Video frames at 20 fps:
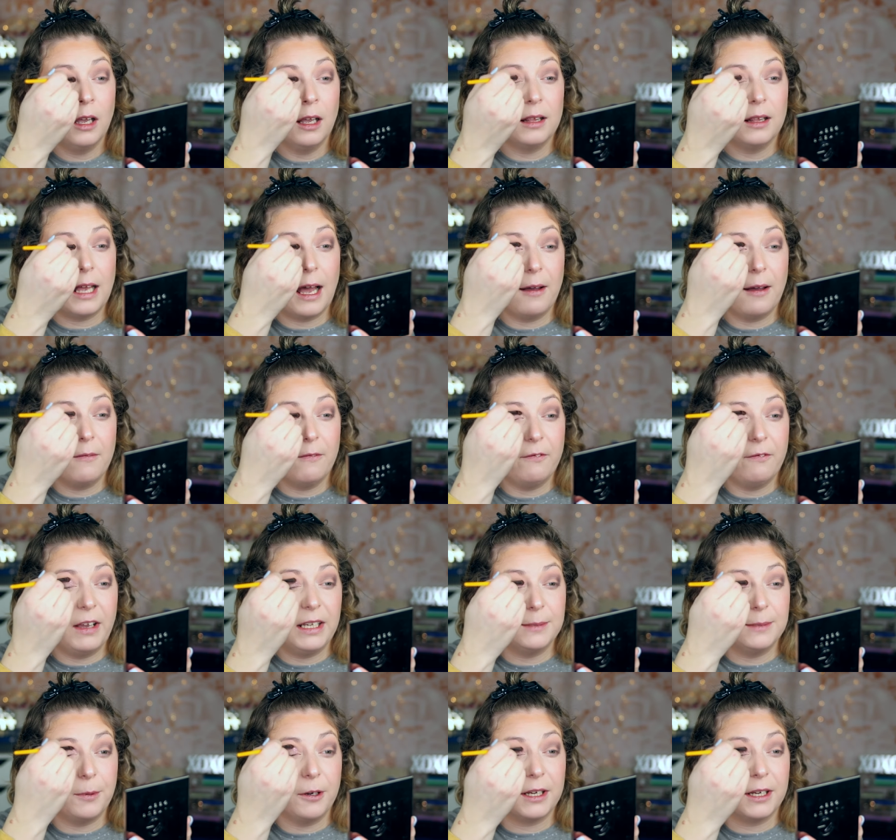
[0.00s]
that
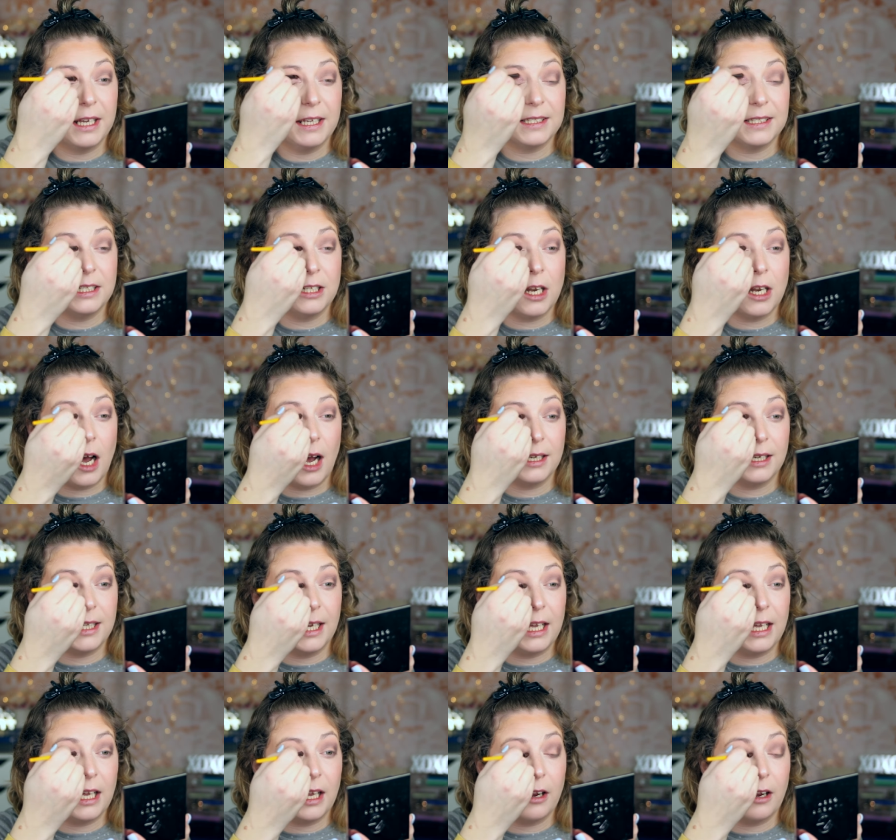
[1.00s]
Facebook is not
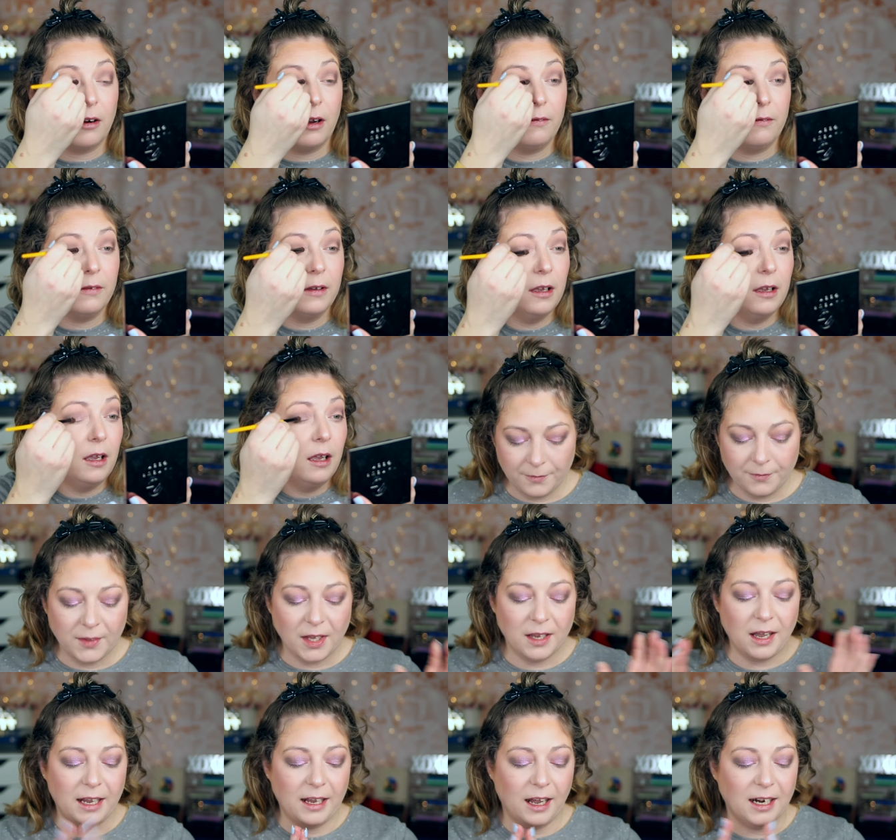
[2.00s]
taking care of.
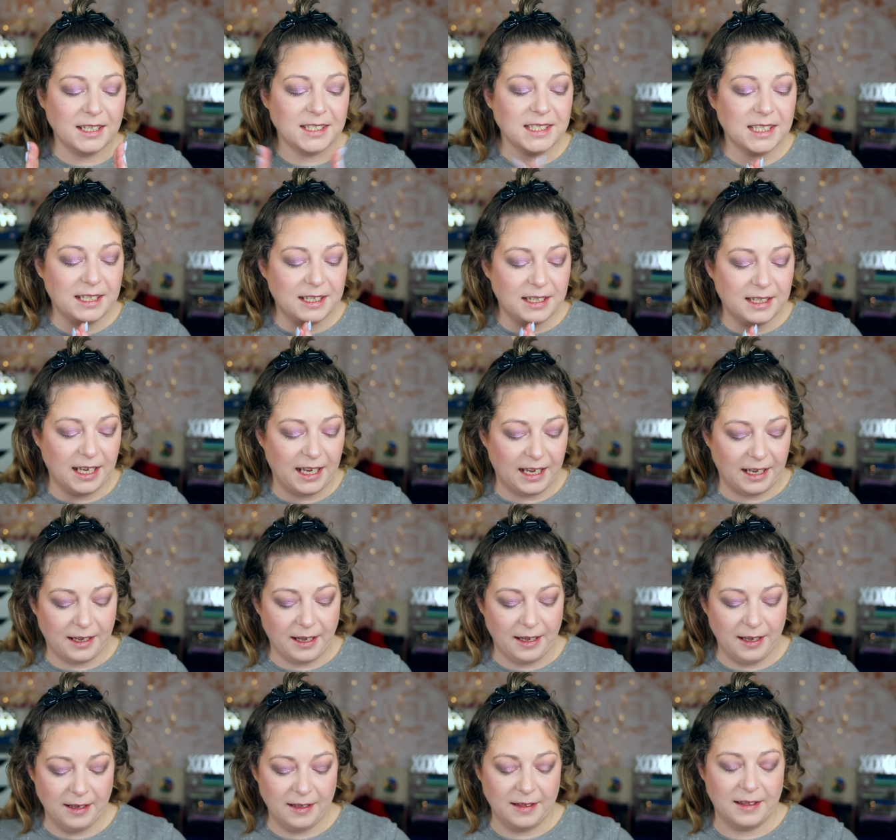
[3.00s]
I honestly think
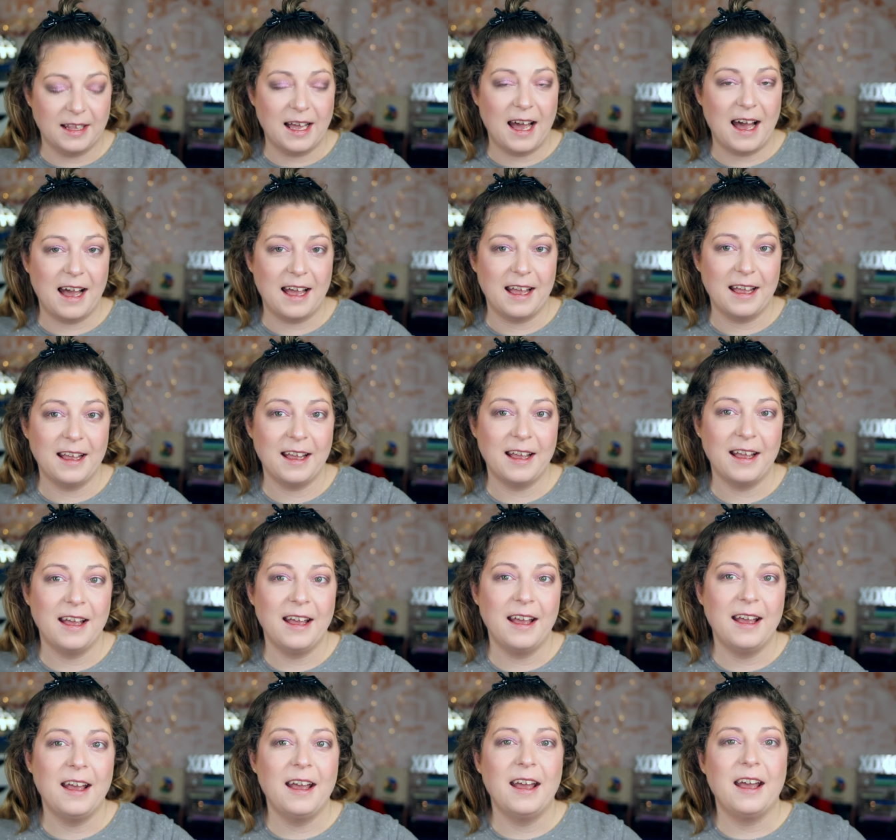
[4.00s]
that
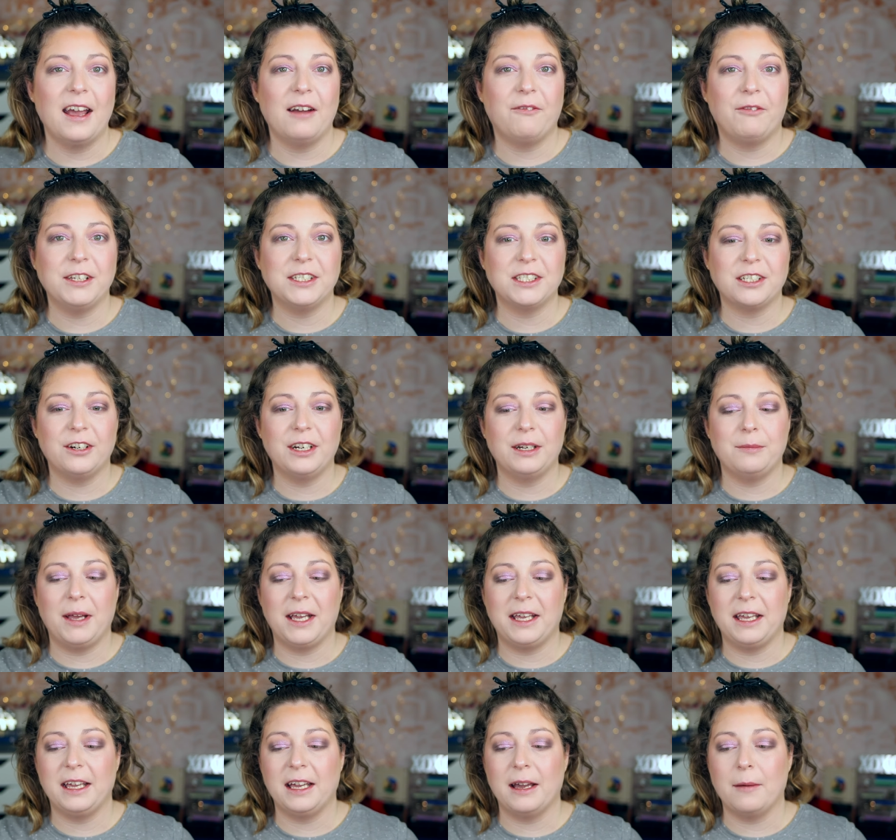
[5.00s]
if we started
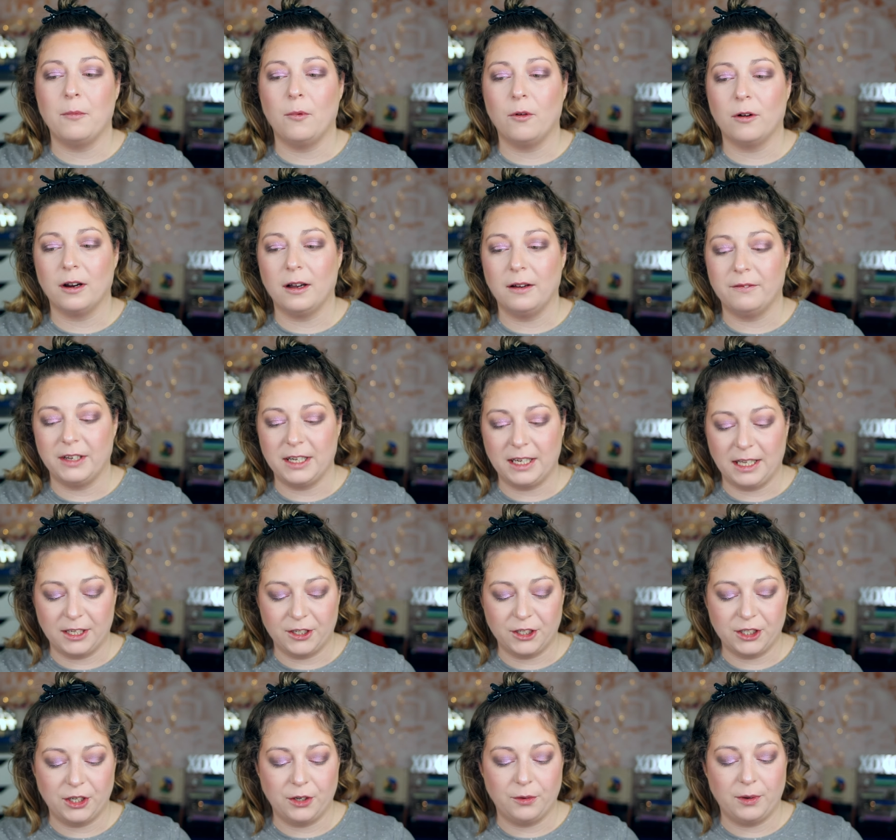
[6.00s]
making it more of an
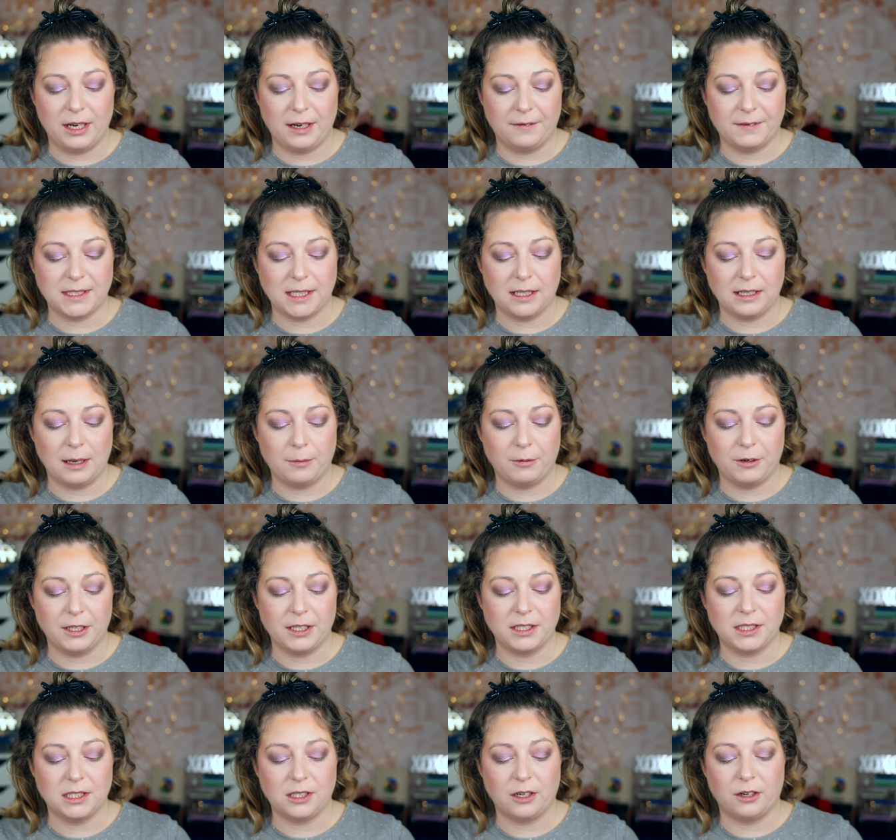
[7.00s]
issue and if
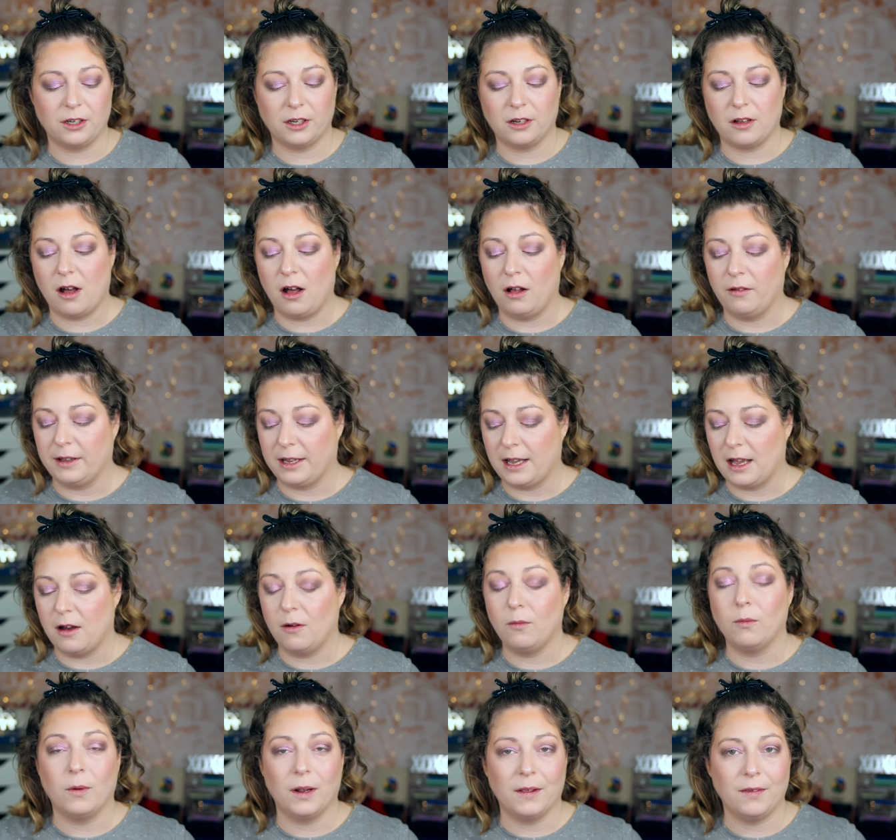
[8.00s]
celebrities started calling
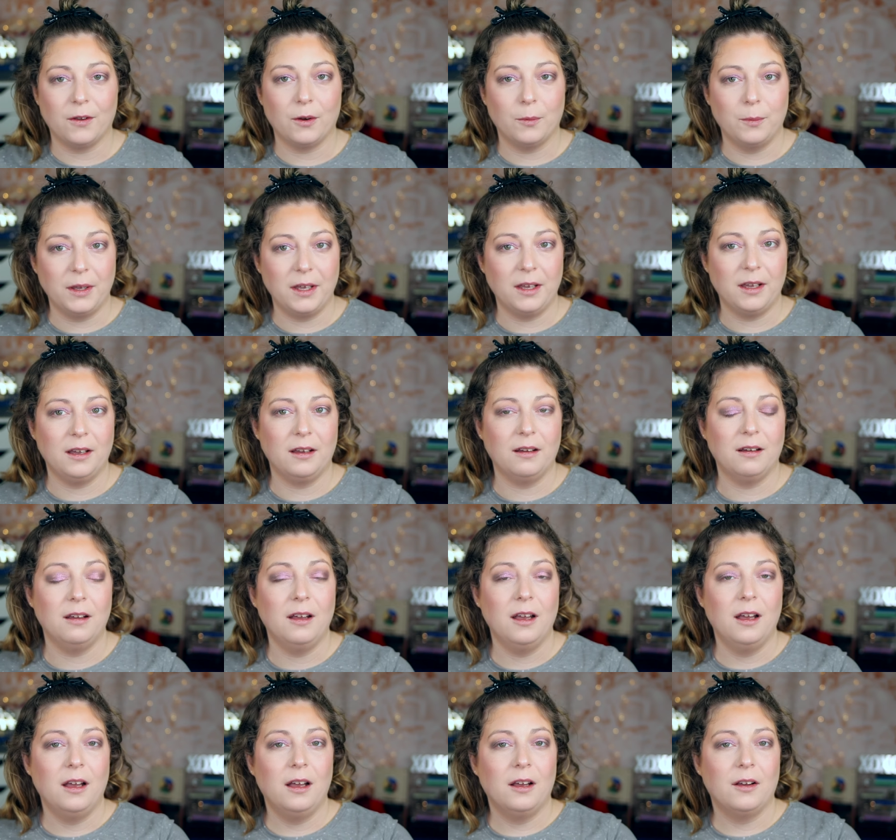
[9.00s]
out when they're being
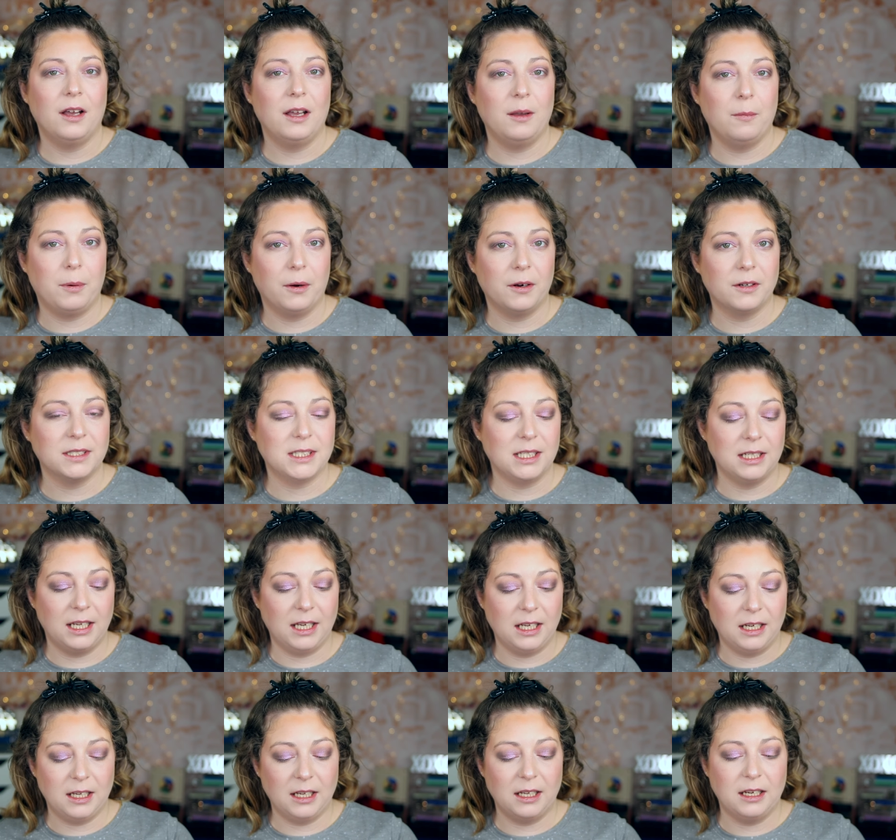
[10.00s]

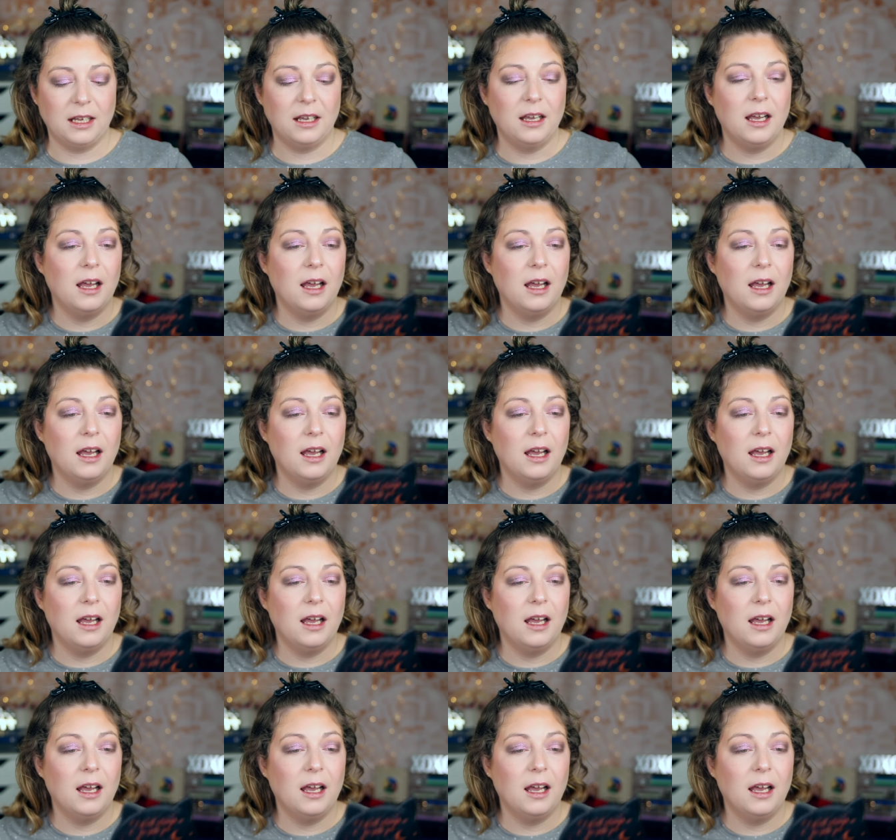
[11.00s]
impersonated,